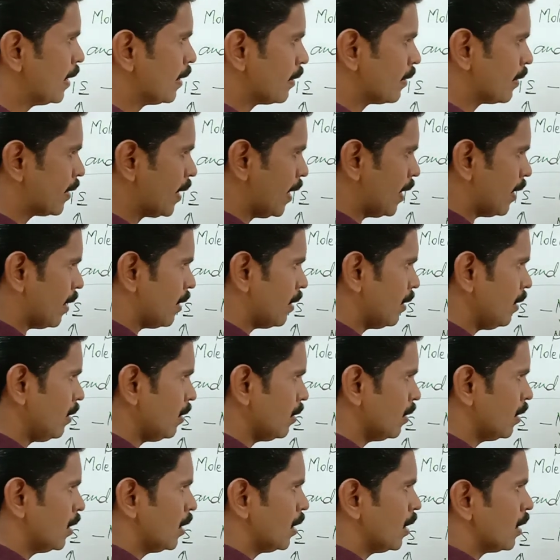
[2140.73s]

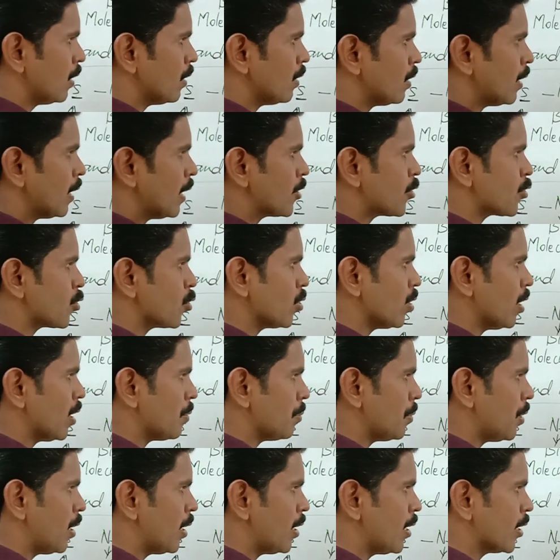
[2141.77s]
Then the sugar
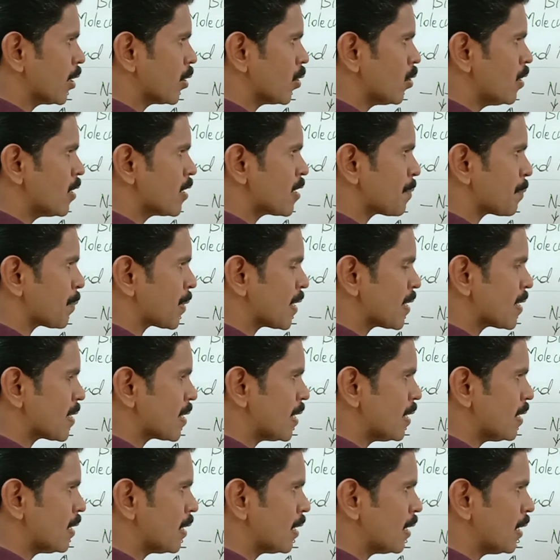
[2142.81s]
molecules
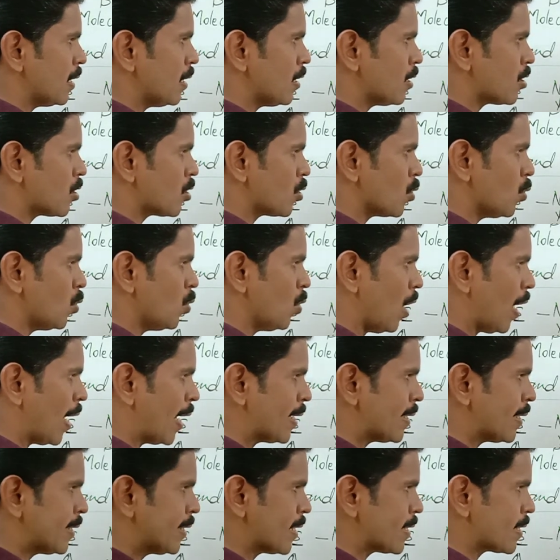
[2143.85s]
present in two
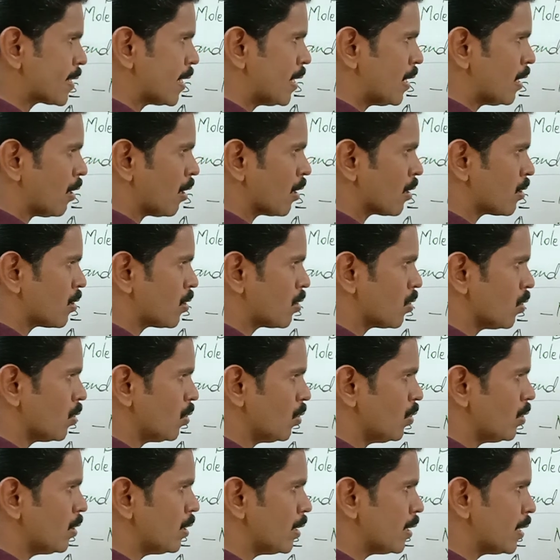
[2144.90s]
adjacent or
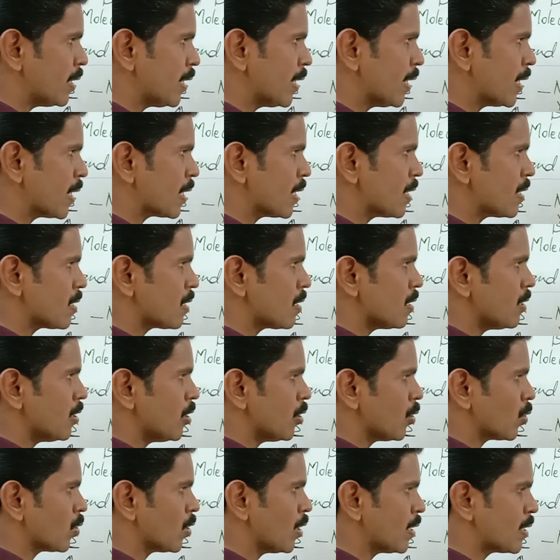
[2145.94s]
two nearest
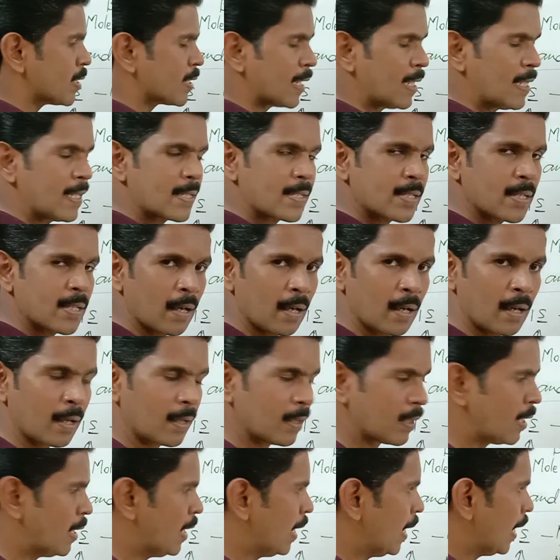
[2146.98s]
nucleotides
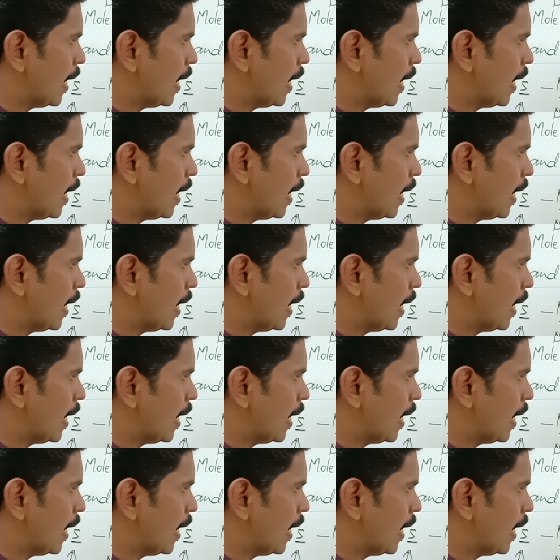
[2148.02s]
are